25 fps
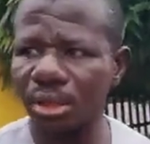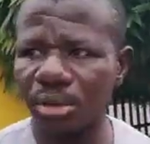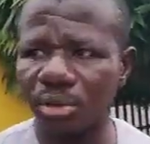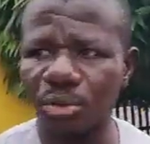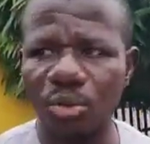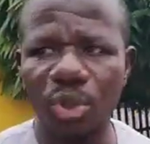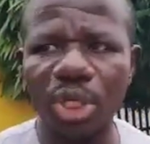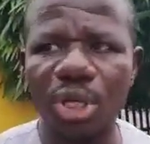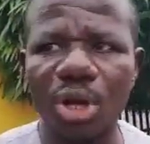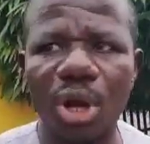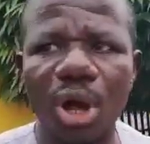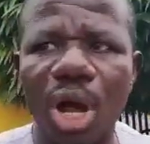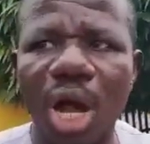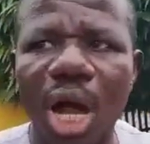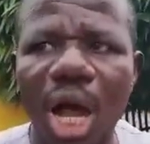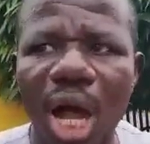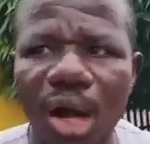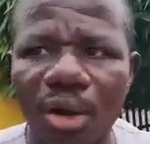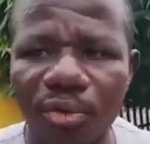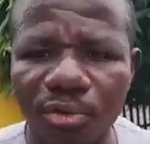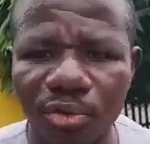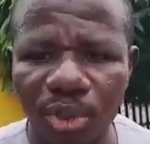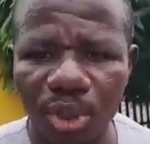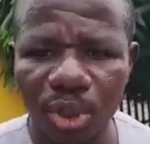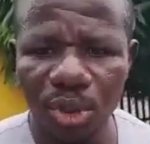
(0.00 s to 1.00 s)
We don't
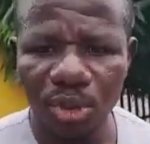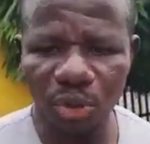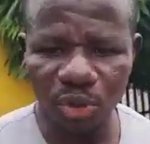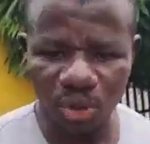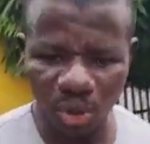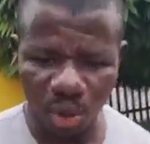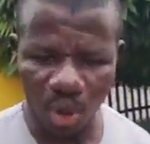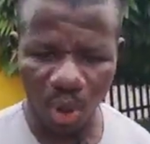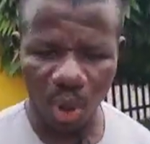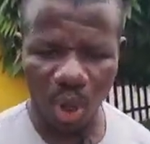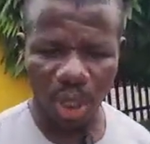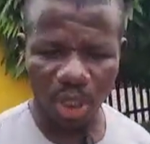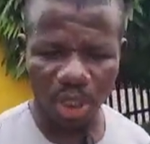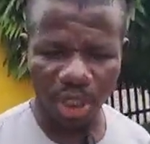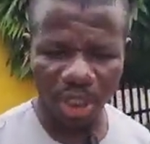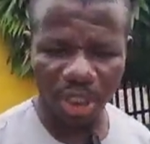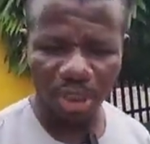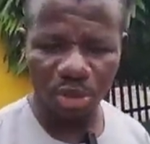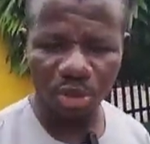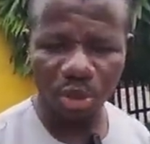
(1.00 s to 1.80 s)
have. So on this,